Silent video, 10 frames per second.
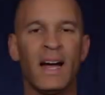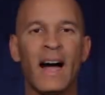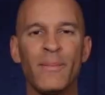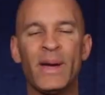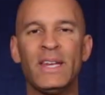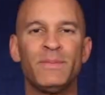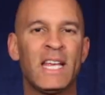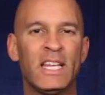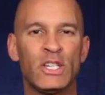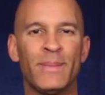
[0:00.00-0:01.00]
Hi, my name is
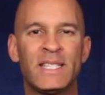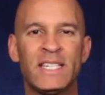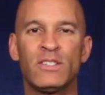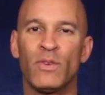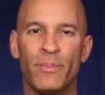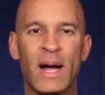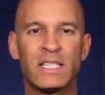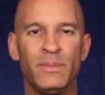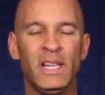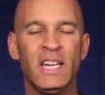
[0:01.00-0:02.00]
Jean-Baptiste from
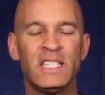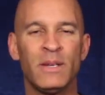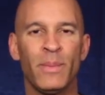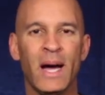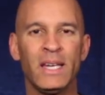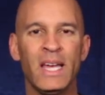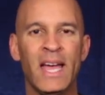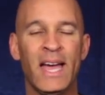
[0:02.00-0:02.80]
Possibilities in Mind,